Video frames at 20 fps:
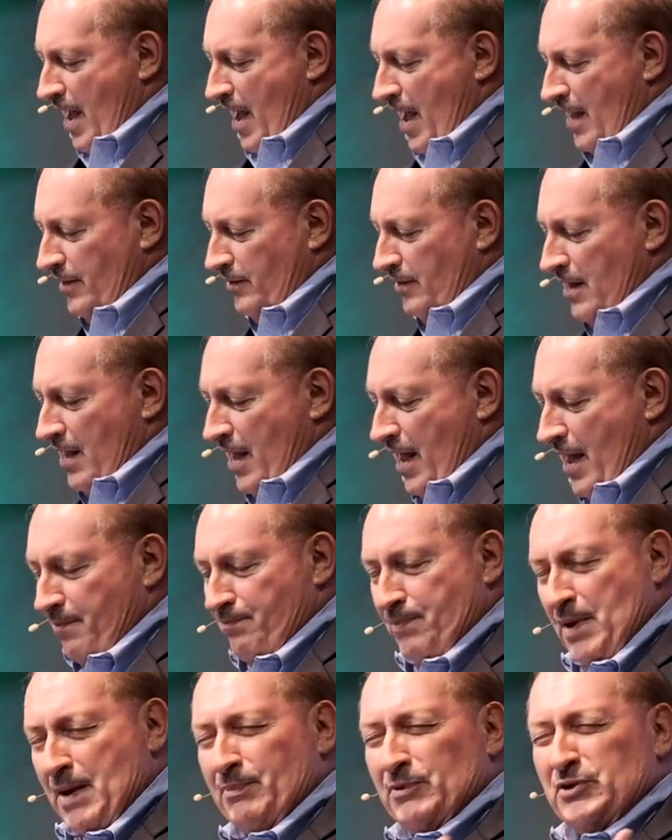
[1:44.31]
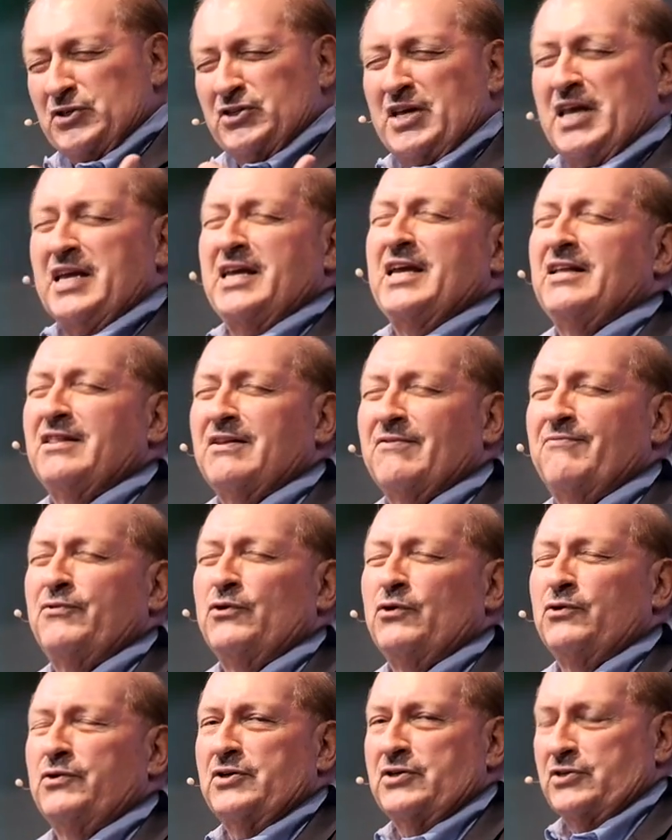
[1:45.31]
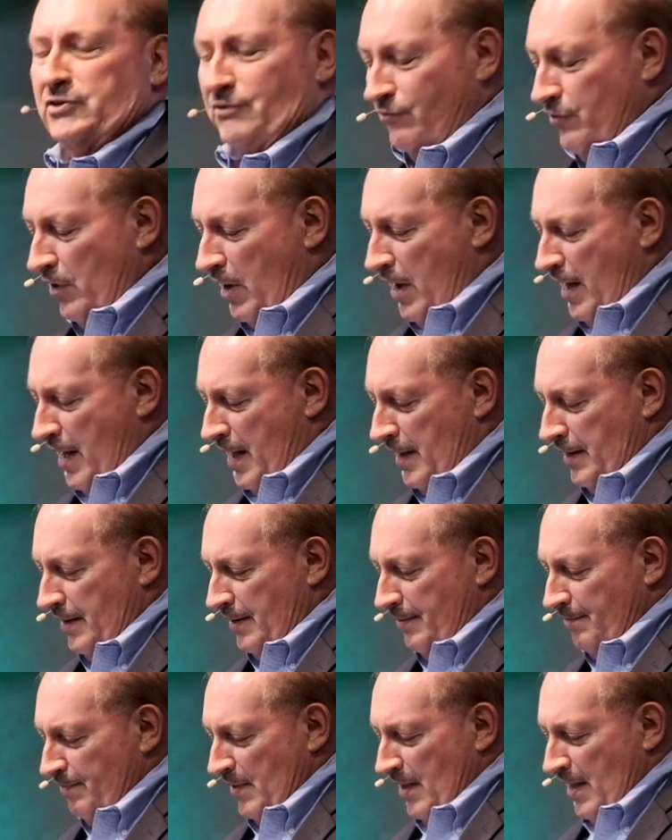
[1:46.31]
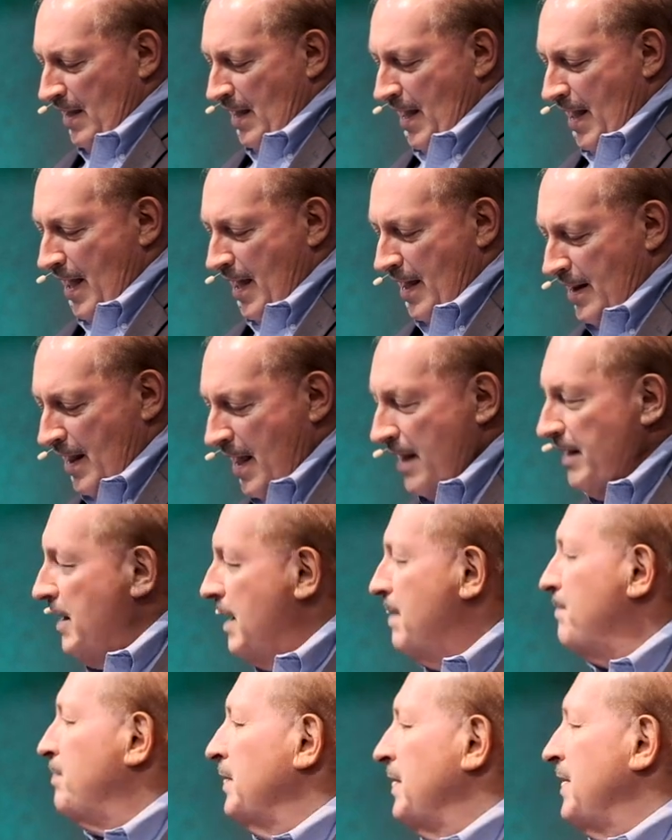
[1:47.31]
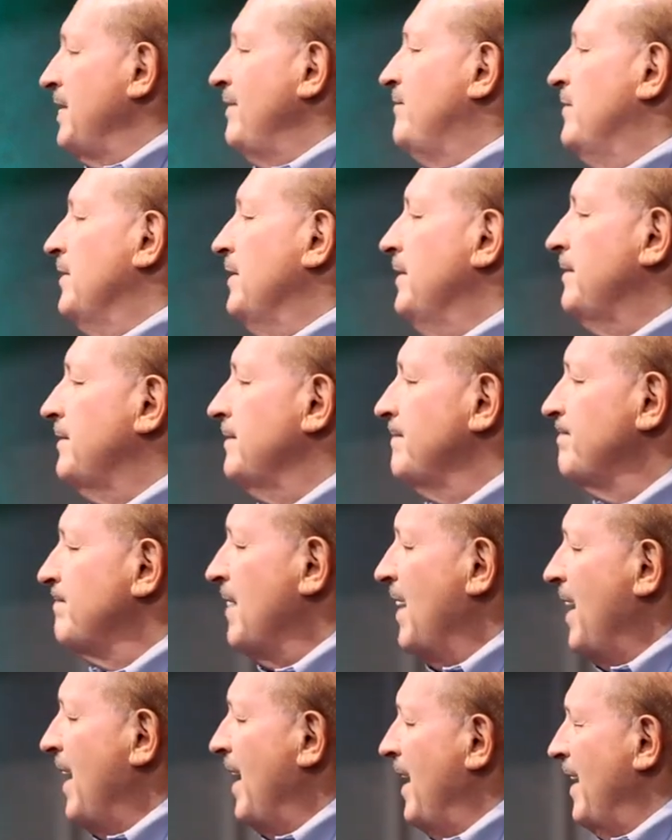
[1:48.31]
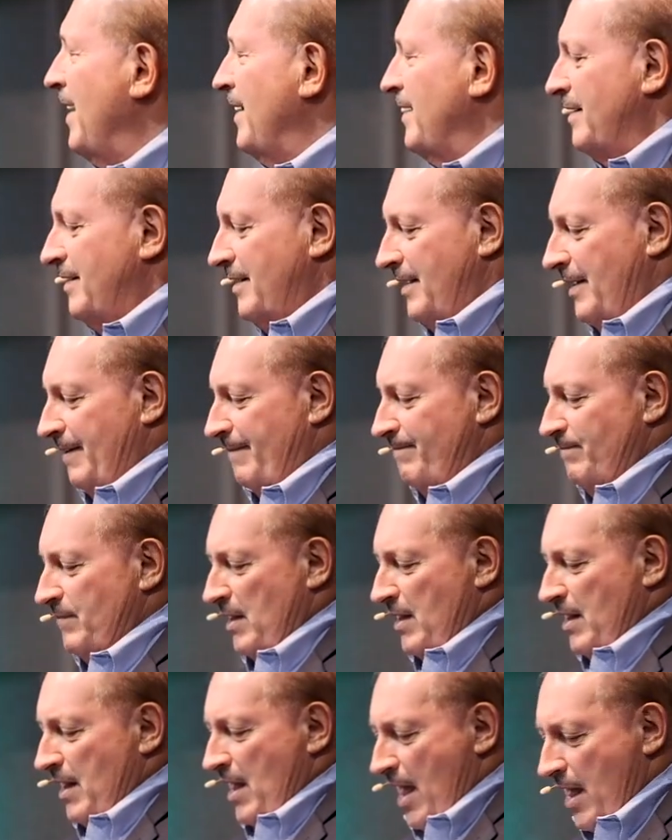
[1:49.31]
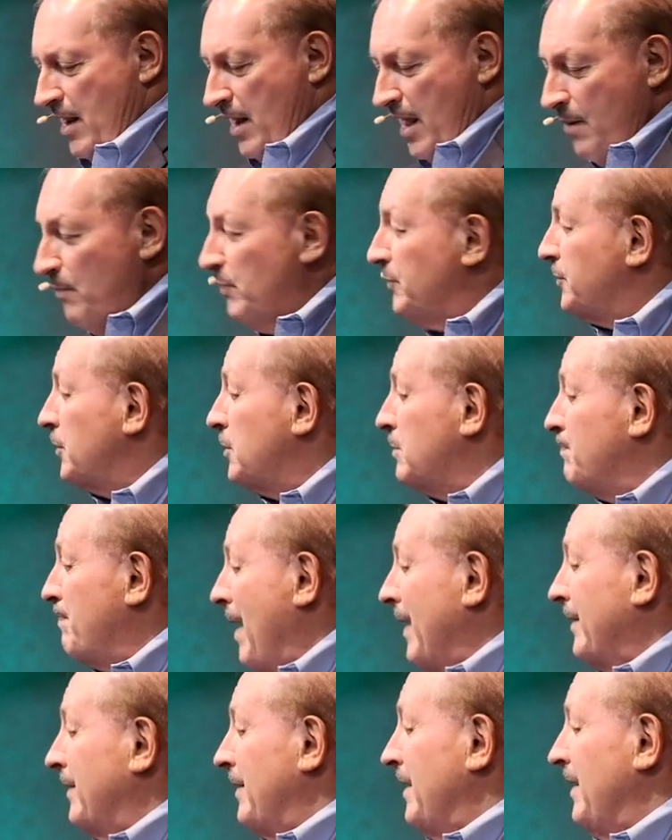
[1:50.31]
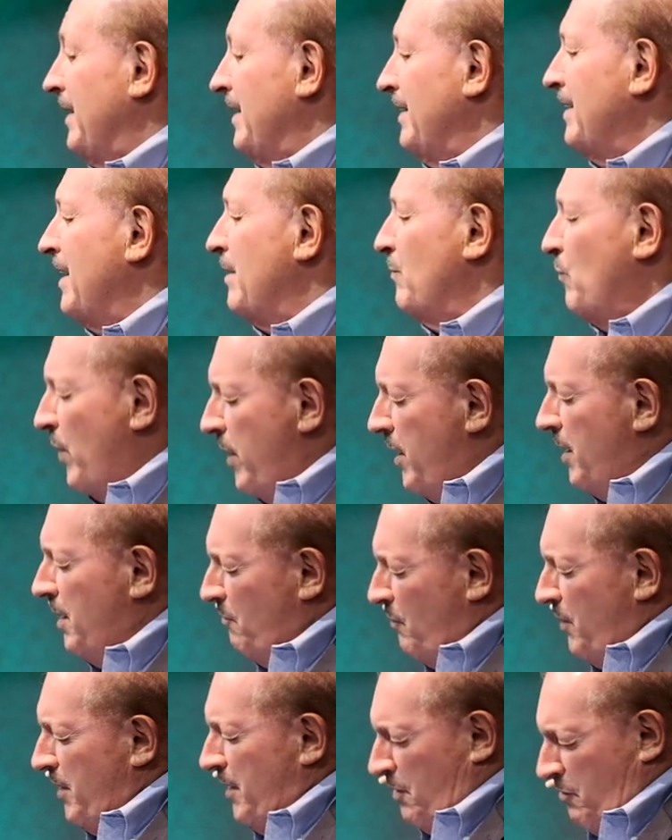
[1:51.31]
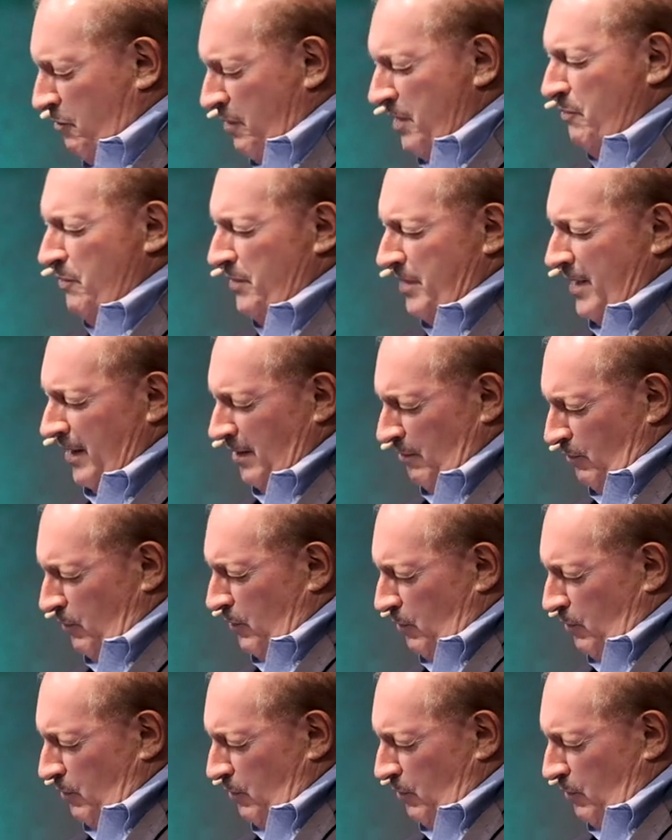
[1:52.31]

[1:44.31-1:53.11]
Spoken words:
And people seeking the fullness of God, and he believed it, and he was expecting it, and we agree with that.